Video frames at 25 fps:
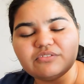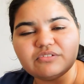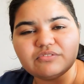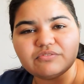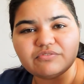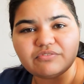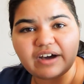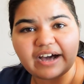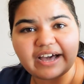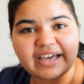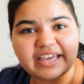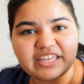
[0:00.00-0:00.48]

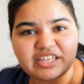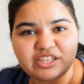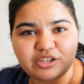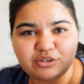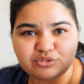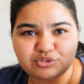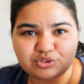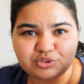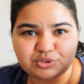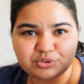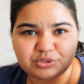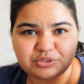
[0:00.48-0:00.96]
why
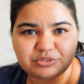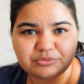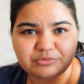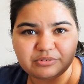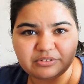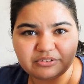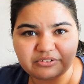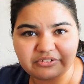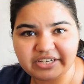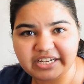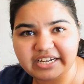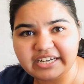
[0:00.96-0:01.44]
you
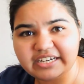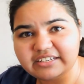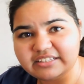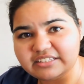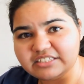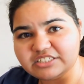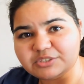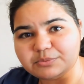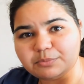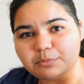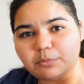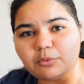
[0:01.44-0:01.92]
should read
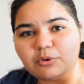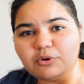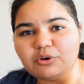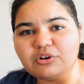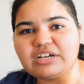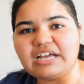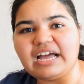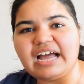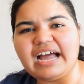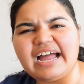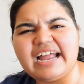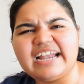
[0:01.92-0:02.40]
this
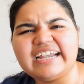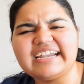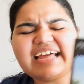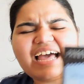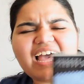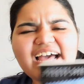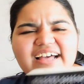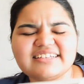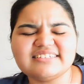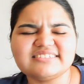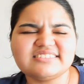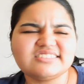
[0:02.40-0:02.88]
book
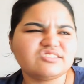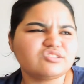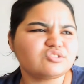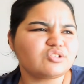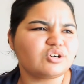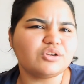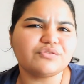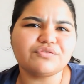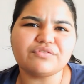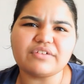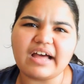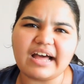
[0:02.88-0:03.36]
and
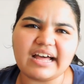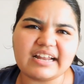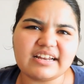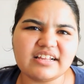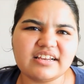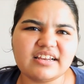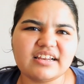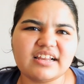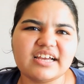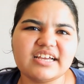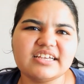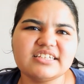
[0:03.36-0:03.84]
sort of
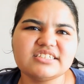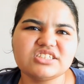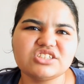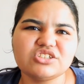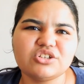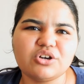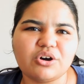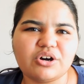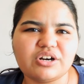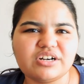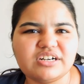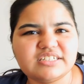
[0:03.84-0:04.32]
analyze
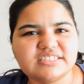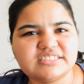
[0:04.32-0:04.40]
your